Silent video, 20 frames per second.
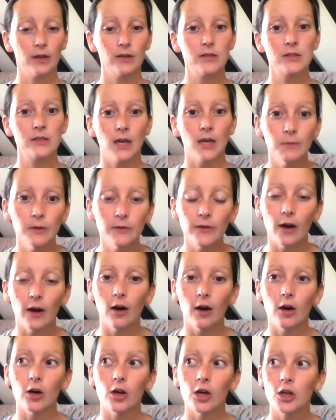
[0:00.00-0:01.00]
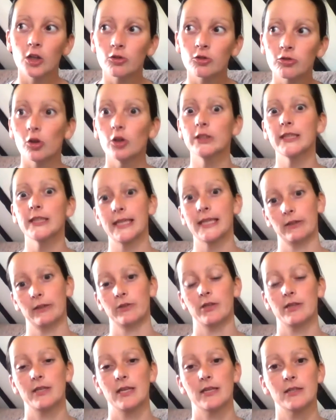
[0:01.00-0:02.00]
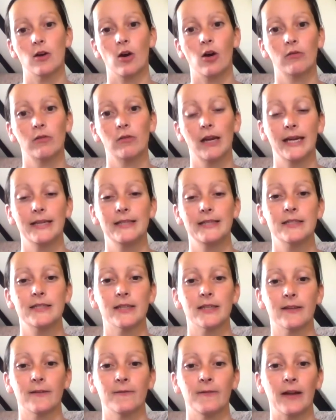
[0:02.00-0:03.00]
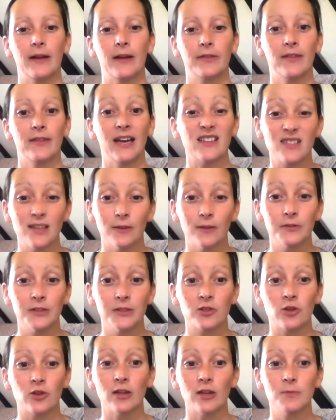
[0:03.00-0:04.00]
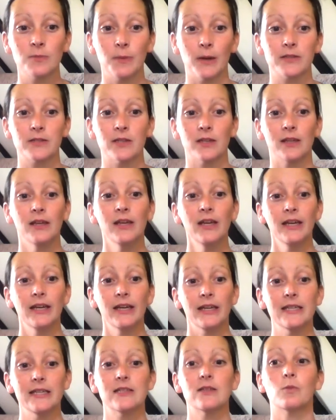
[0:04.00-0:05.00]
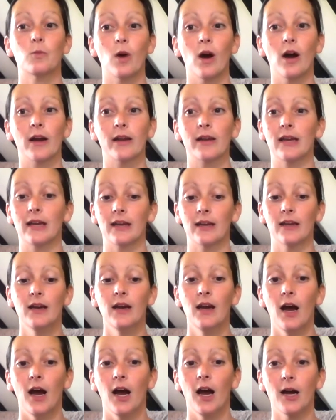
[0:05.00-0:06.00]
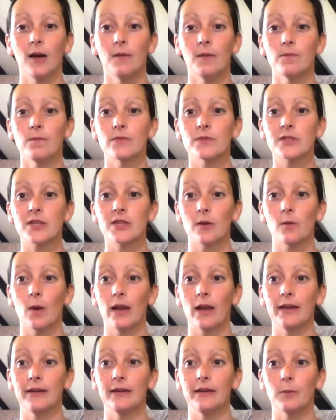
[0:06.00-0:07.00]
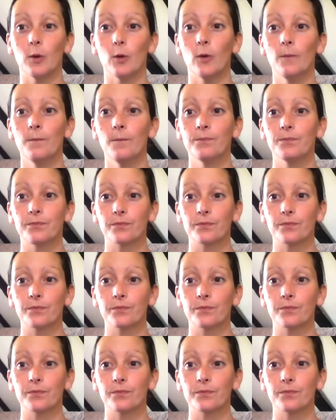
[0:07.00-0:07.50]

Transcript: Some of our chronic illnesses are related to the fact that that self-destruct button isn't working so well anymore.